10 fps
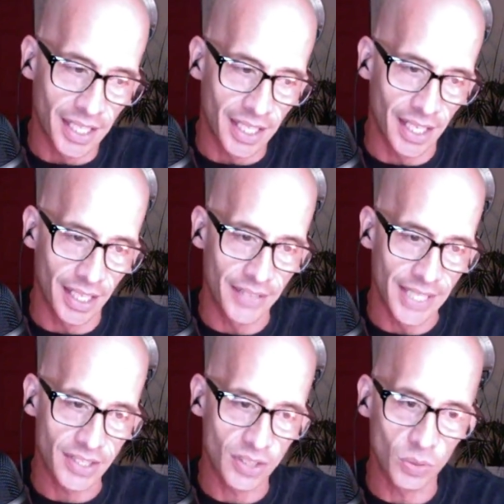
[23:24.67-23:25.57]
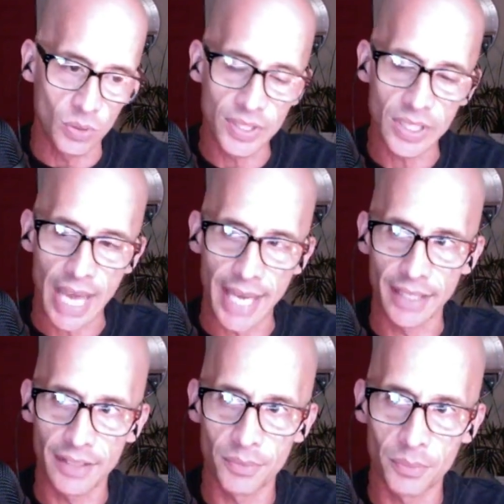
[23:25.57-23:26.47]
that school site
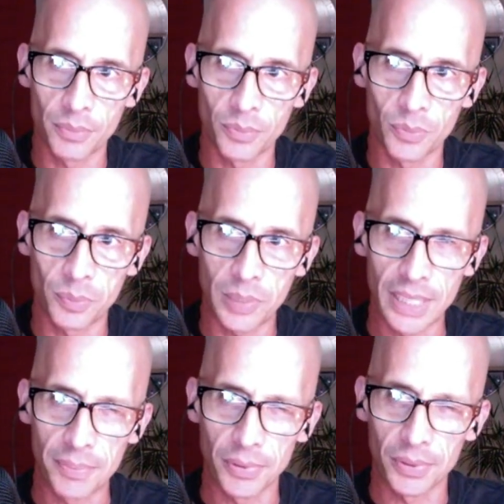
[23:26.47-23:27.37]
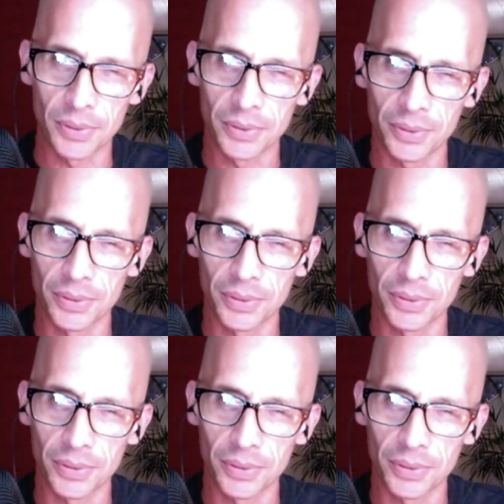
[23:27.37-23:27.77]
people